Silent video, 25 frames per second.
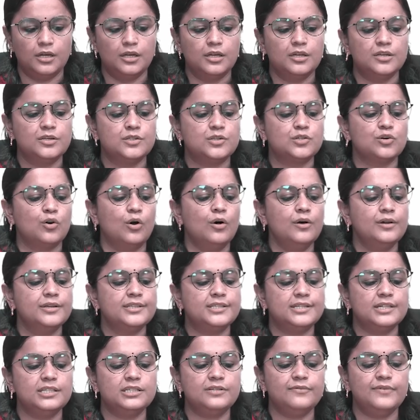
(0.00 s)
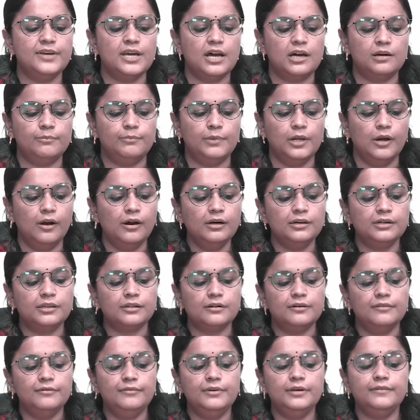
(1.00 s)
So, since we are blocked,
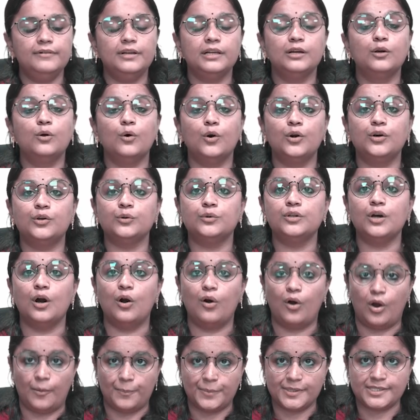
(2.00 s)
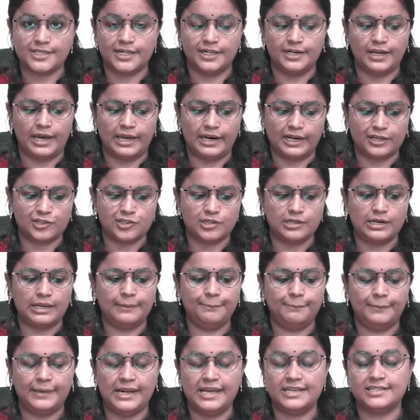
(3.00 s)
we will go to the opposite direction
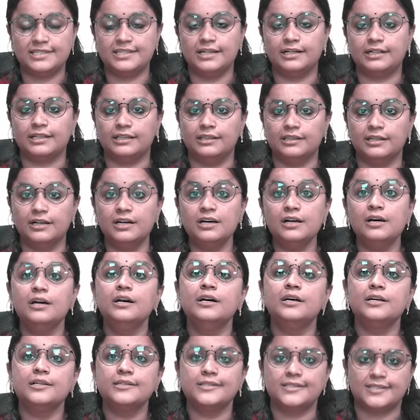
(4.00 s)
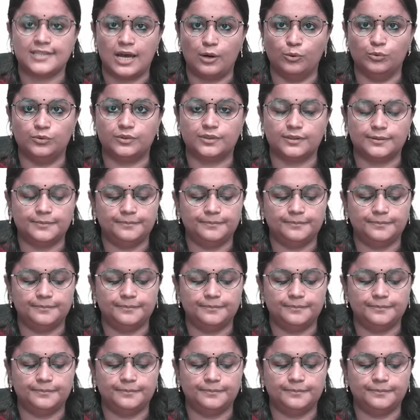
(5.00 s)
and place it in the south.